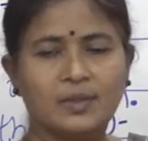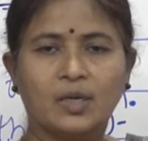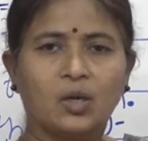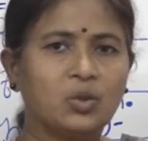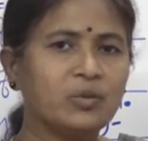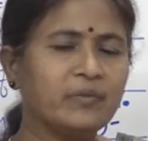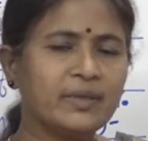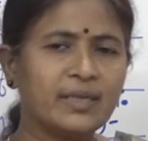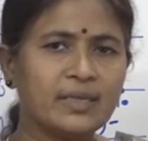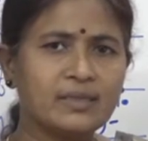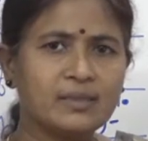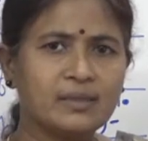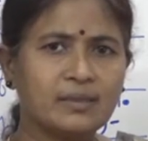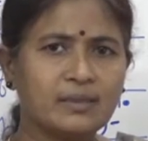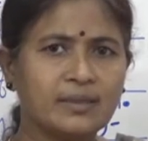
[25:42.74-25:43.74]
How do we write?
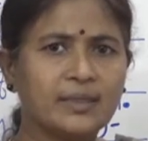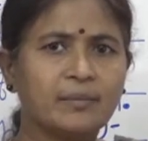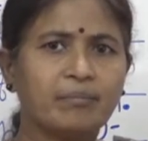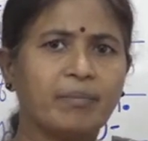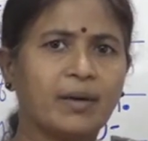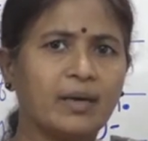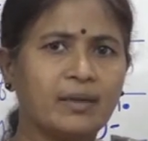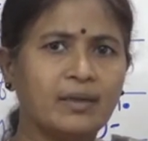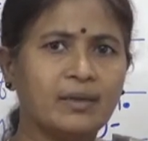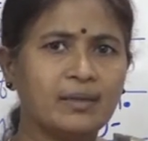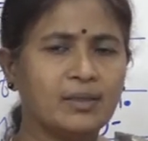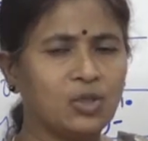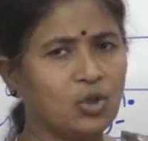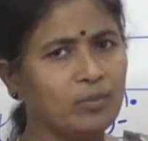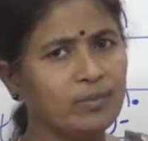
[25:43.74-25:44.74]
Write parlor.
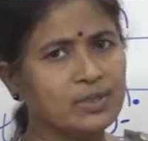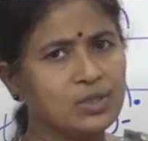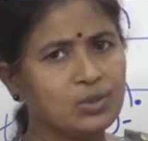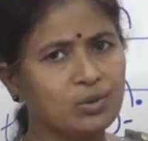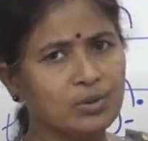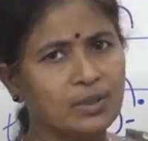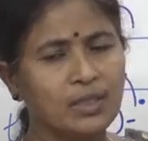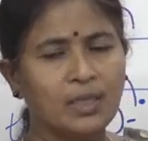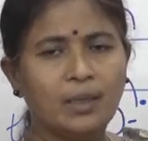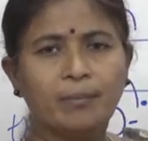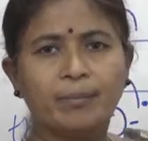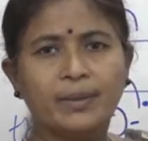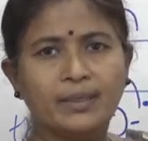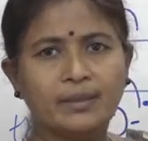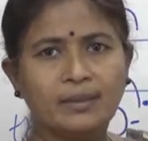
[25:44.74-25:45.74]
Normal stroke.
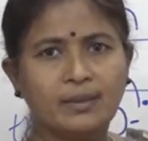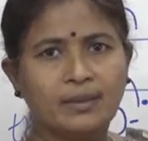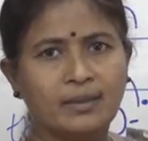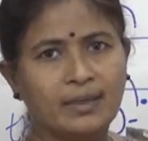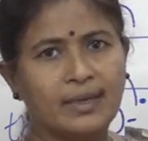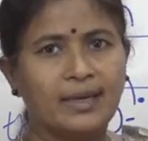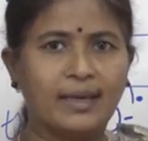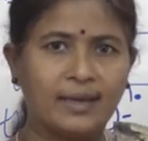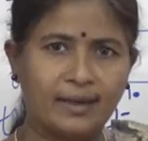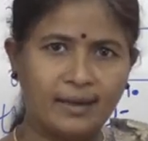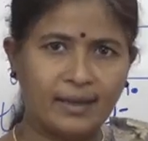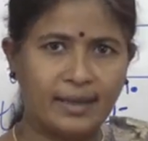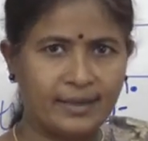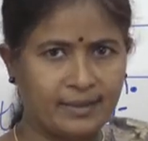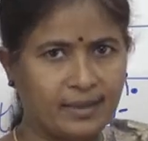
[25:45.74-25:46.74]
Per, L
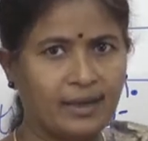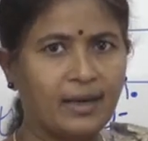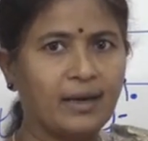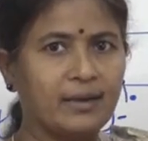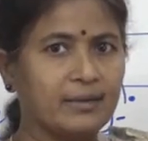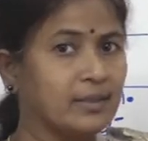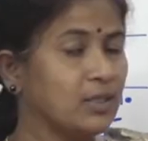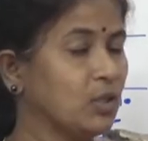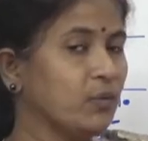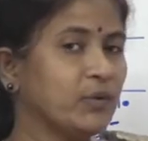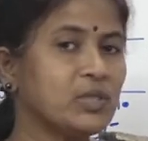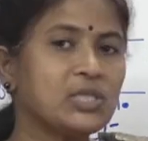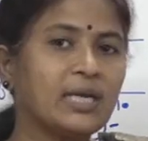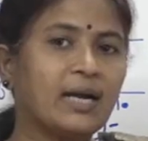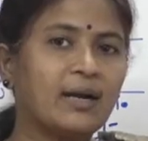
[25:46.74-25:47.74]
and R. Now
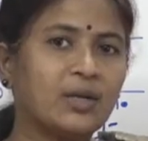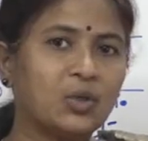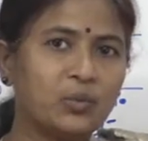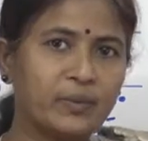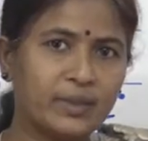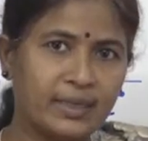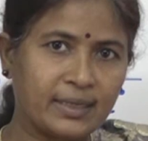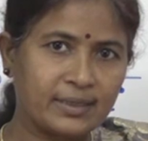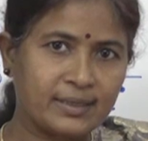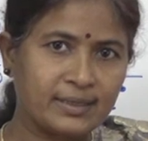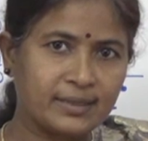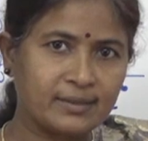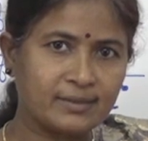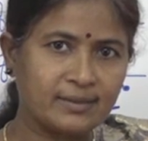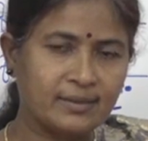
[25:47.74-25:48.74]
which R do we write
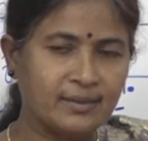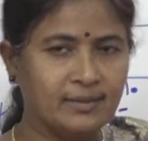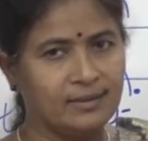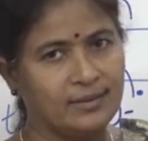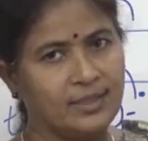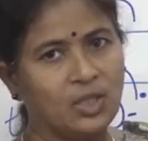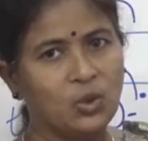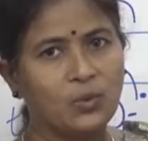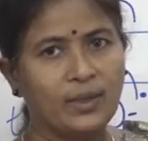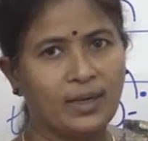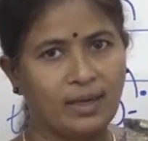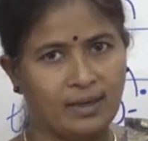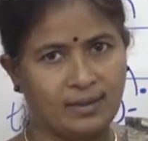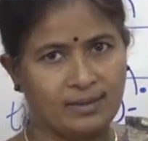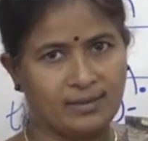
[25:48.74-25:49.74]
here? Downward
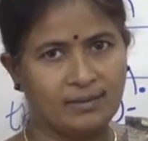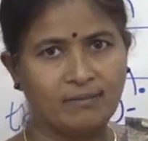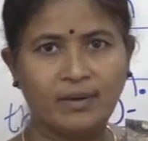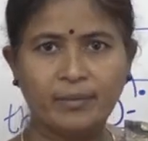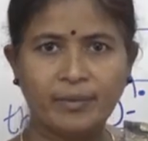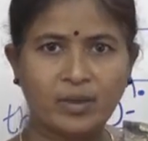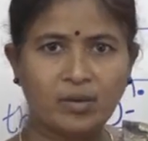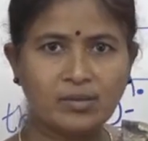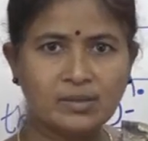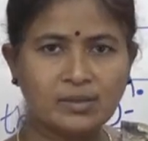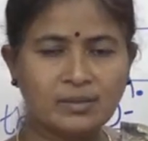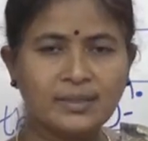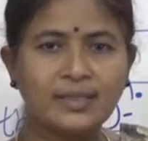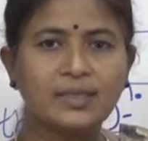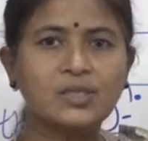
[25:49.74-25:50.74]
R. Why? Because
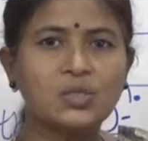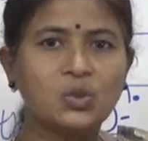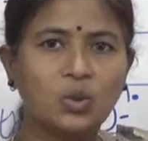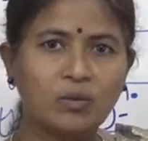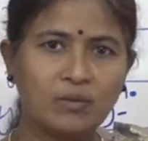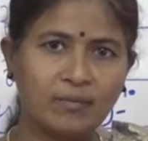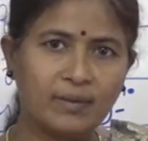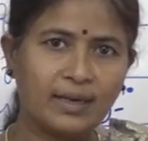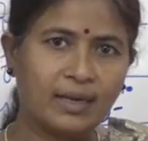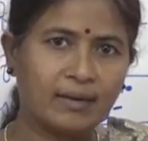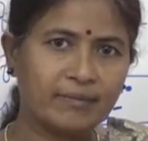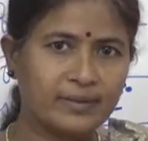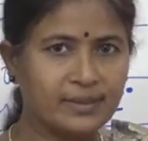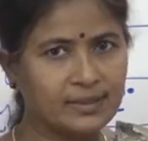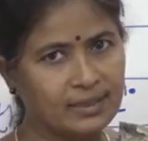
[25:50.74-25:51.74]
there is no vowel
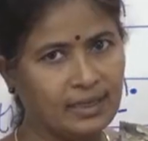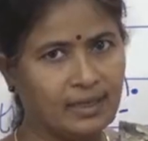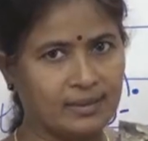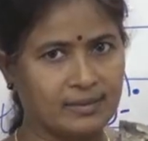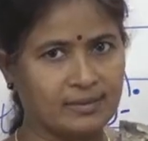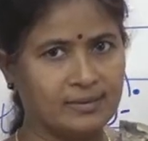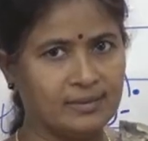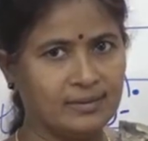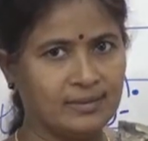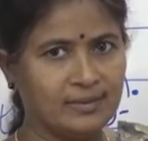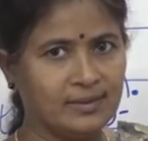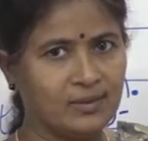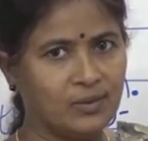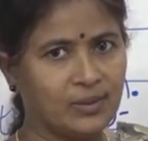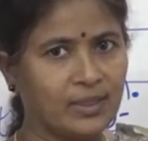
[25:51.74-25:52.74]
after R.
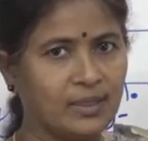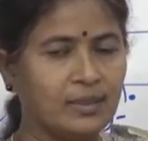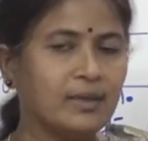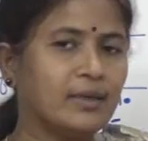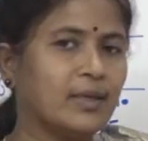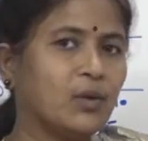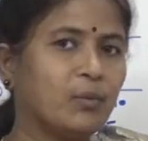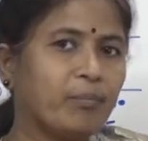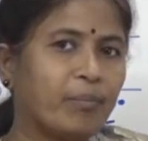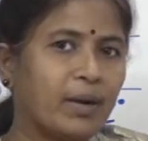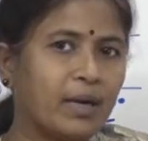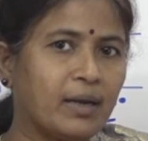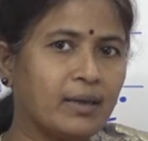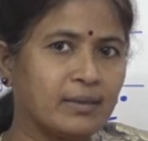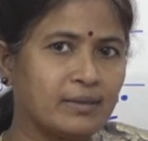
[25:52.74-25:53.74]
Okay. Now
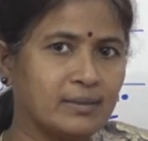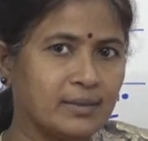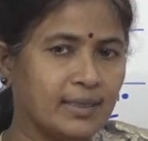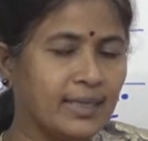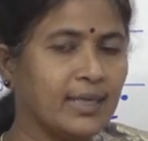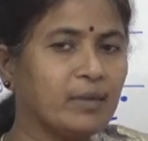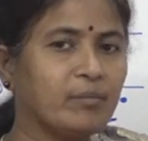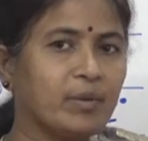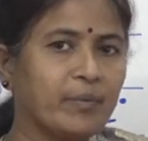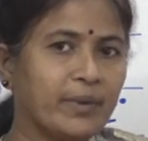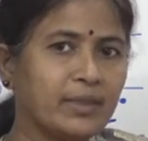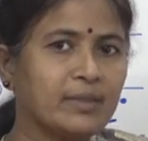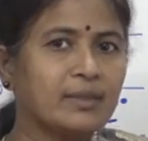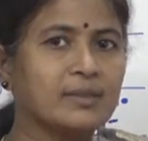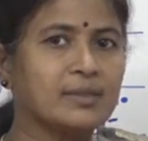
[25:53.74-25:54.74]
par. In
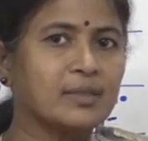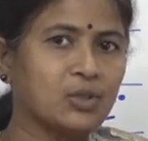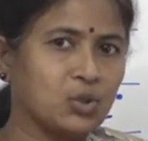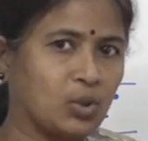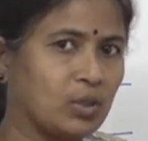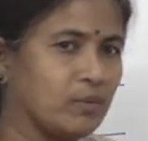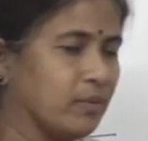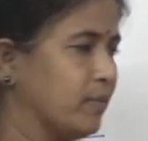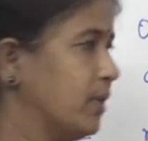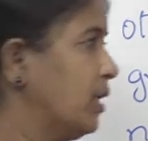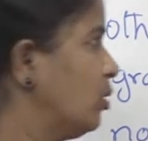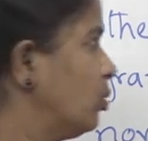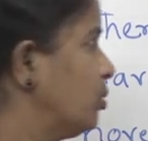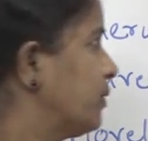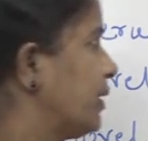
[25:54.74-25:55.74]
between there is a dot vowel.
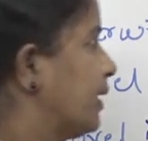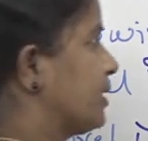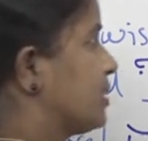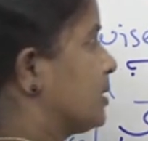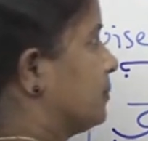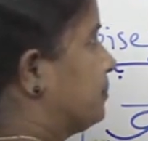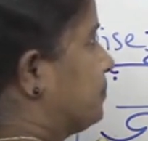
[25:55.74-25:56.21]
How do we write?